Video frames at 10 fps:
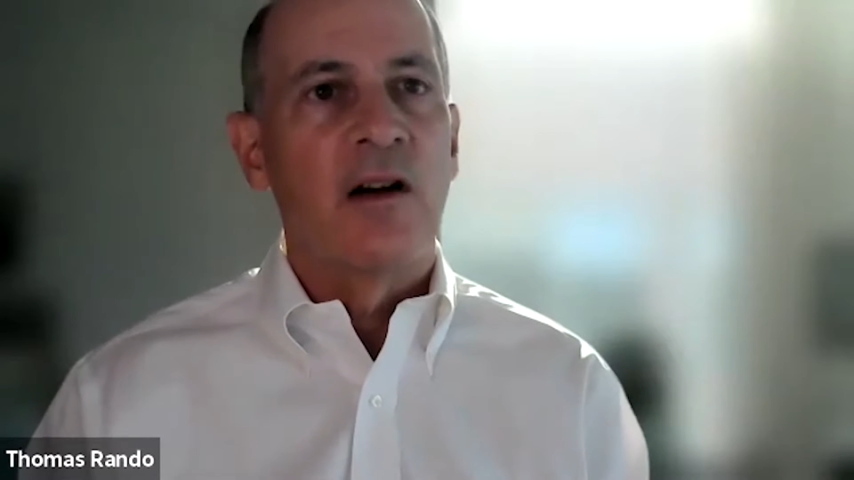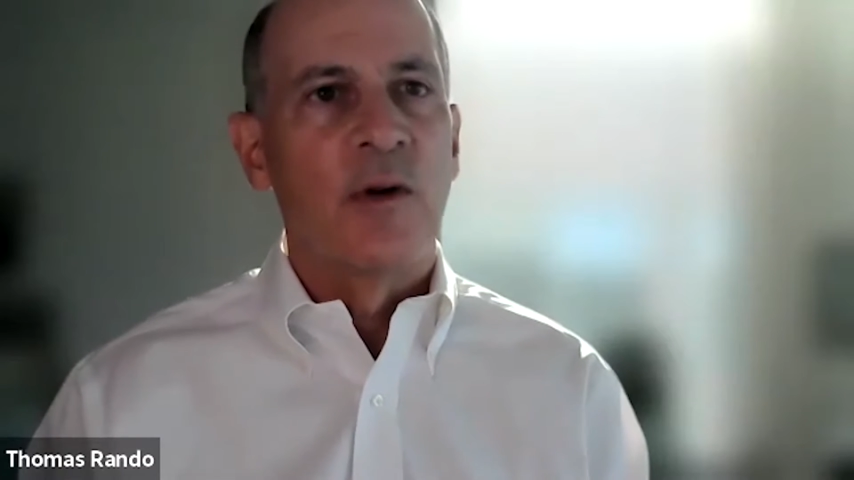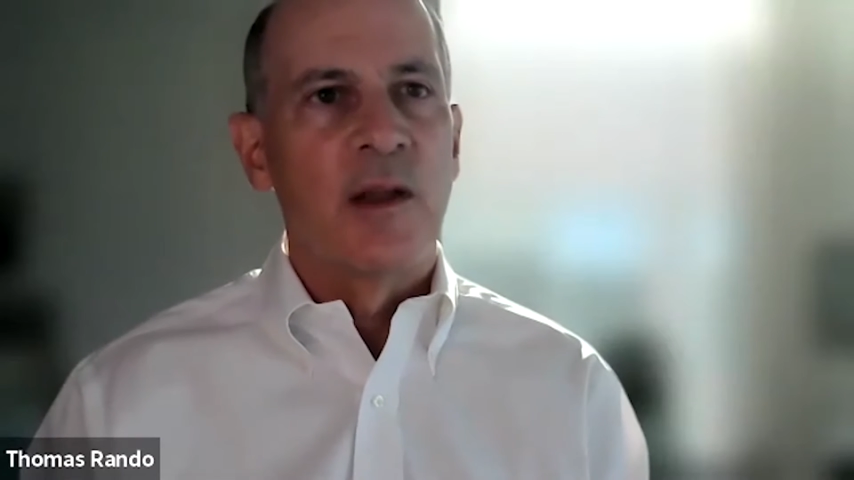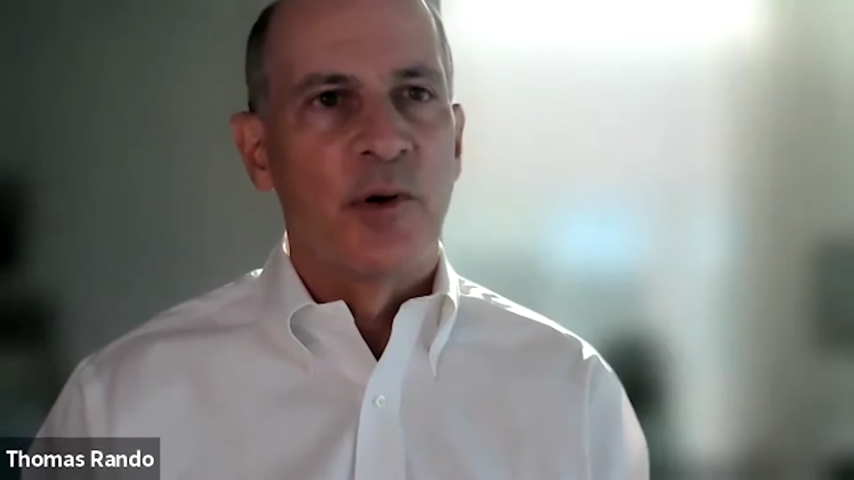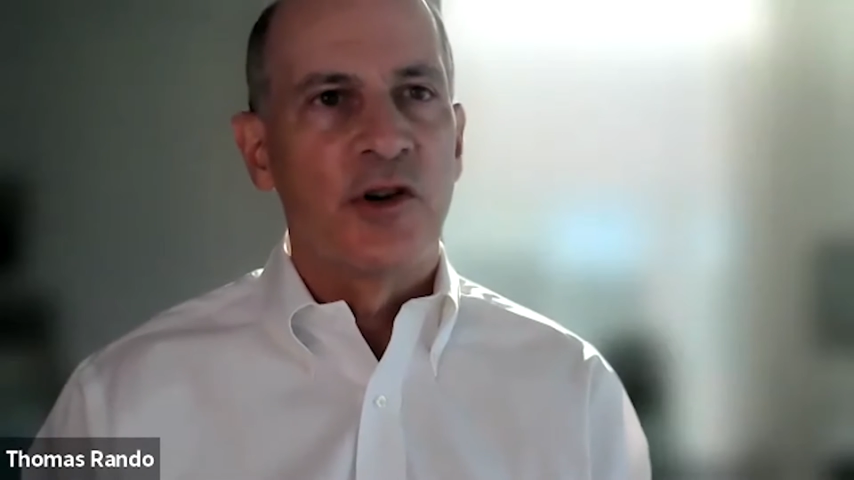
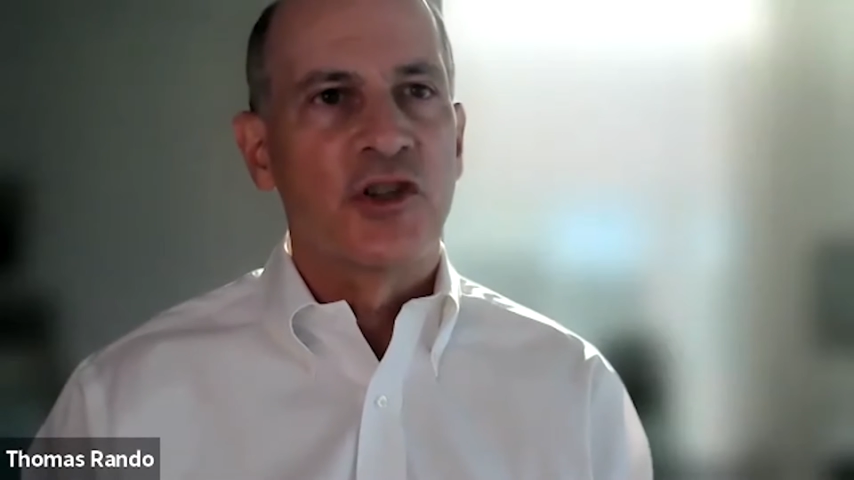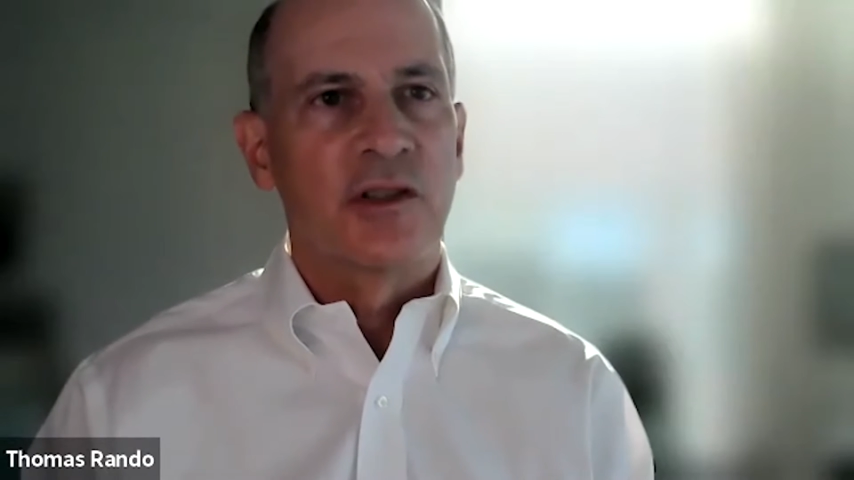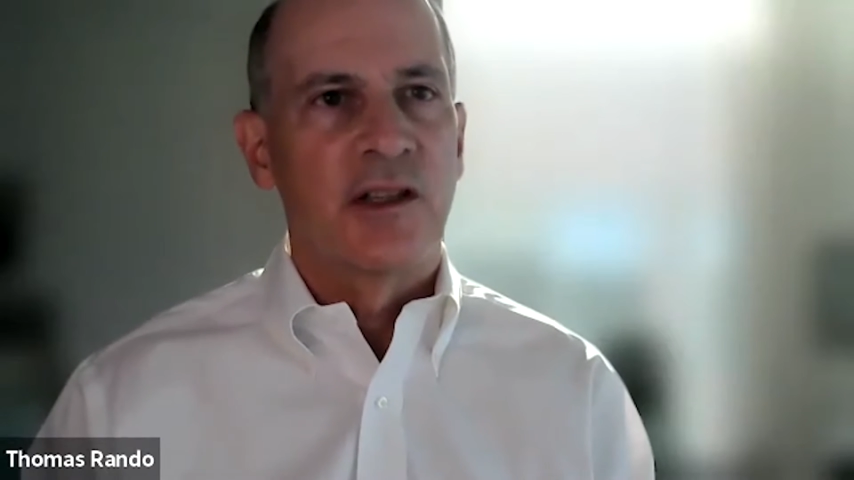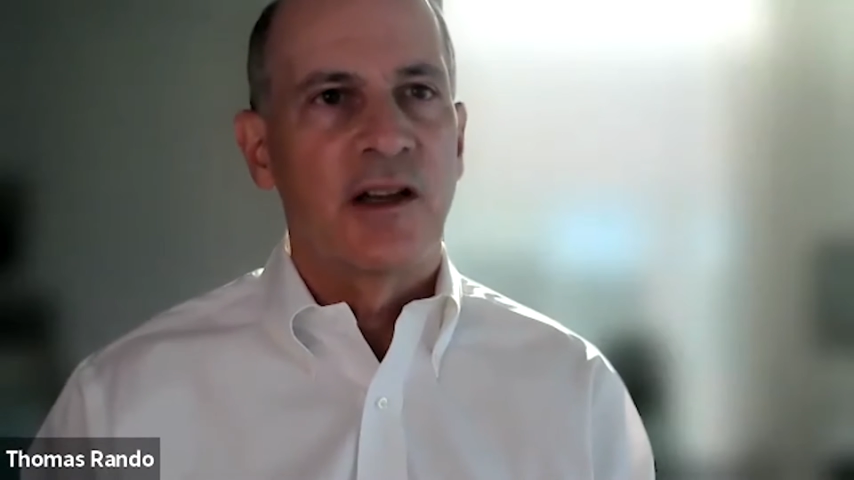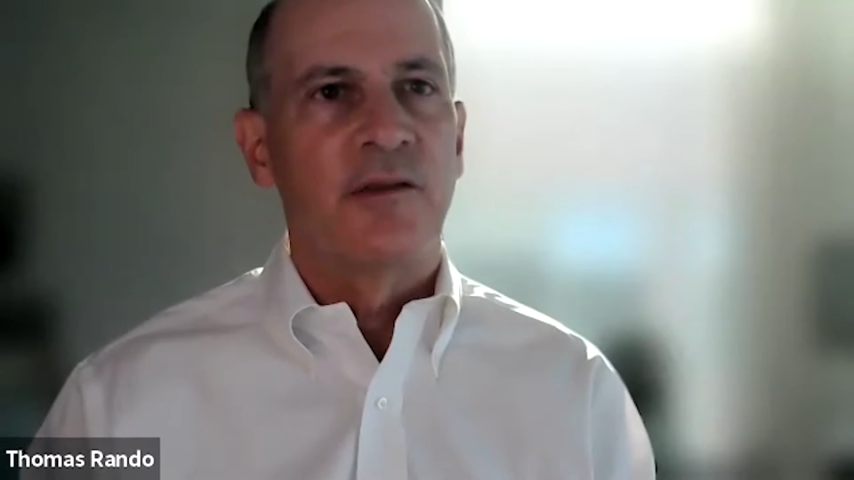are we
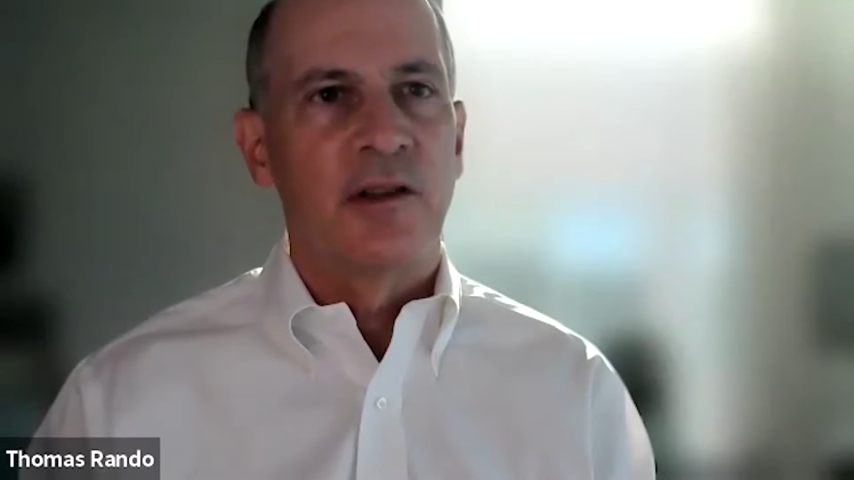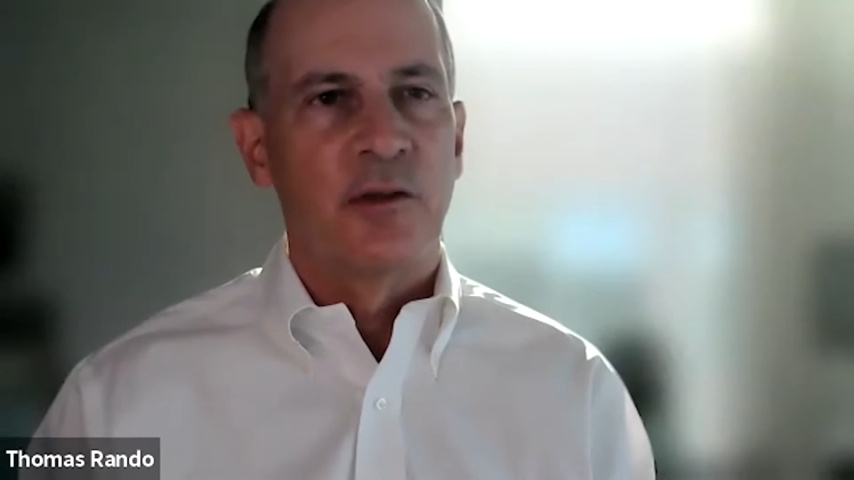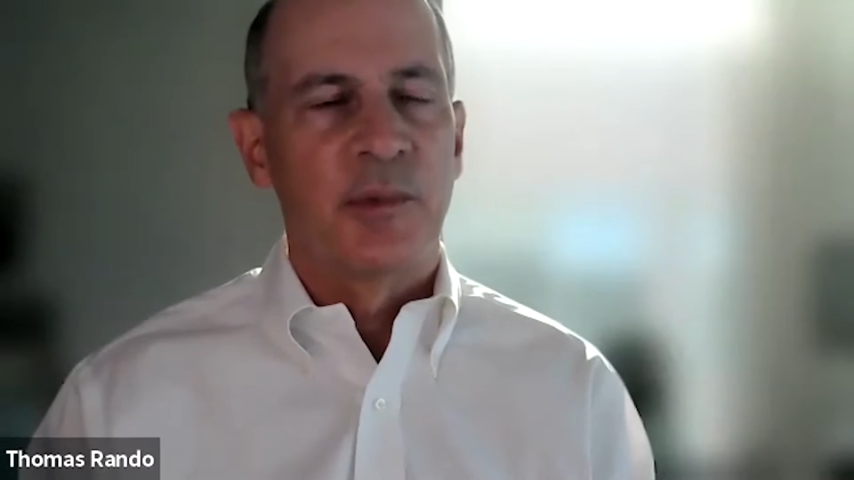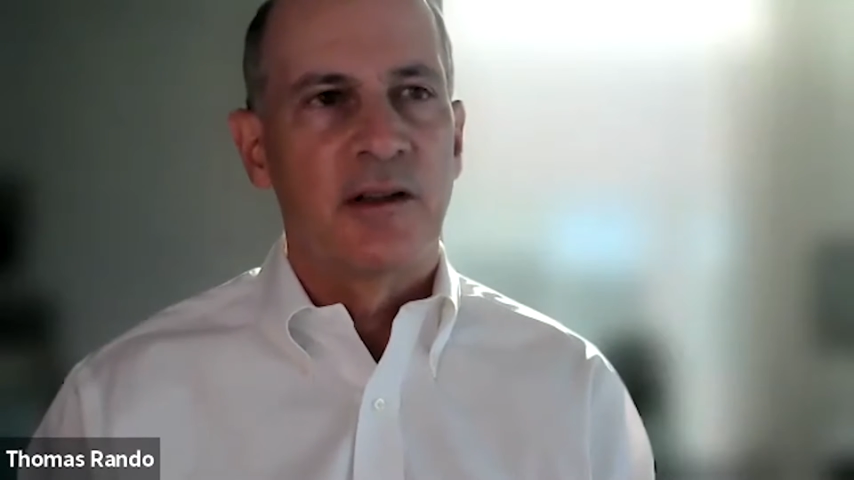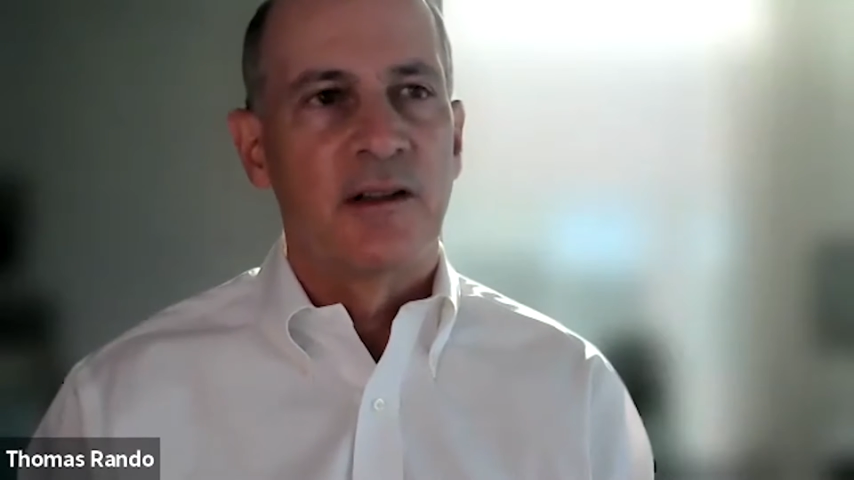pushing the
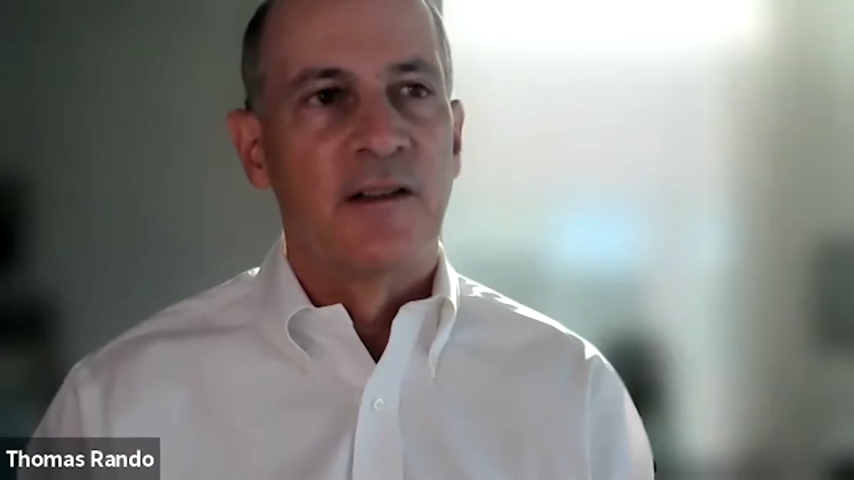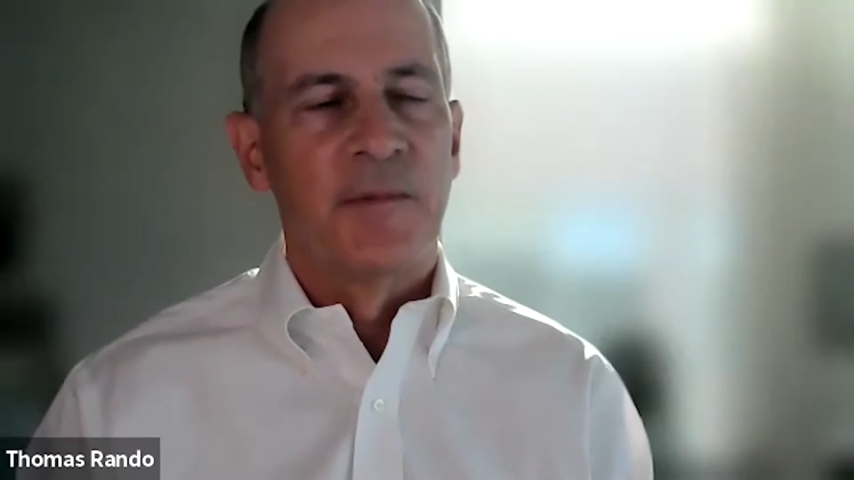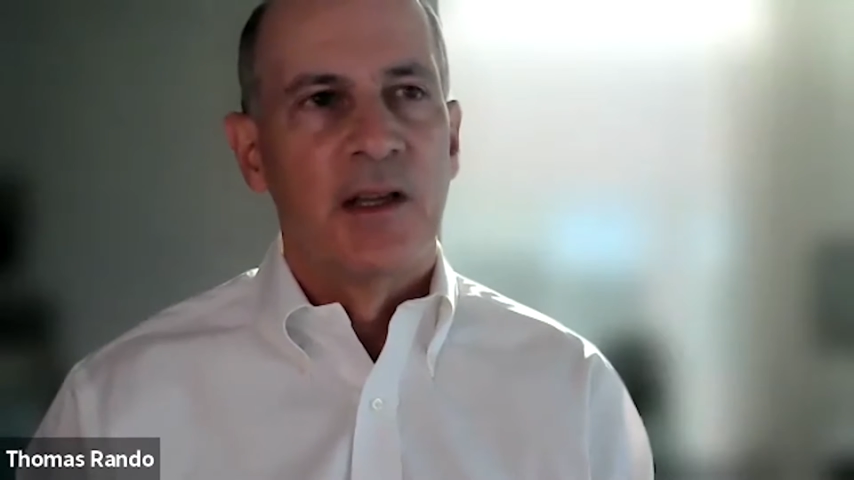envelope here?